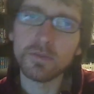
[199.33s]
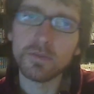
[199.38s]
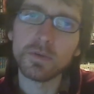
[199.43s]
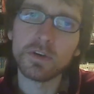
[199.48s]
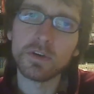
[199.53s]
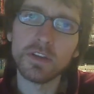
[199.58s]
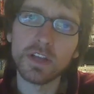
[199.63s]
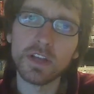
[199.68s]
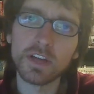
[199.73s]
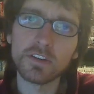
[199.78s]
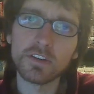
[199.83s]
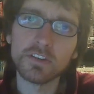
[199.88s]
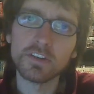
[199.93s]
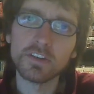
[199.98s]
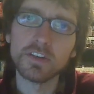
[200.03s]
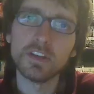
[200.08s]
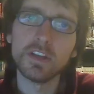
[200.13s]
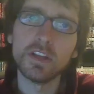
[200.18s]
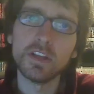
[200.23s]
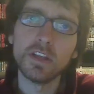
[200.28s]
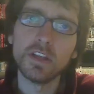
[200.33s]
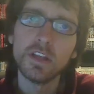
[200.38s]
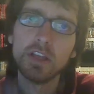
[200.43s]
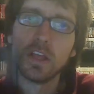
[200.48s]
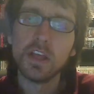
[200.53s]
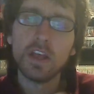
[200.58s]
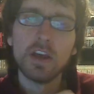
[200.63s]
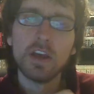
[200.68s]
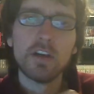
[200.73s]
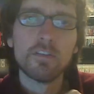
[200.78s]
a collection
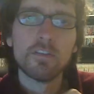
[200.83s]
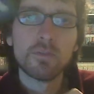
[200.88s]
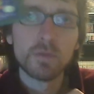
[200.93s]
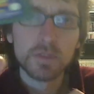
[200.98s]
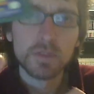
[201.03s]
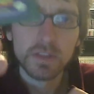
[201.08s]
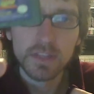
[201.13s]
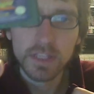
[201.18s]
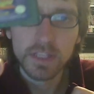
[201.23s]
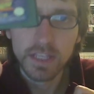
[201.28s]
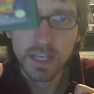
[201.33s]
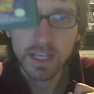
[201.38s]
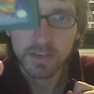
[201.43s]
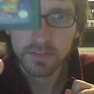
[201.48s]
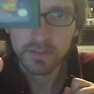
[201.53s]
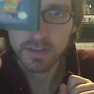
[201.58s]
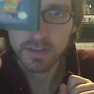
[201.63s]
for the DS you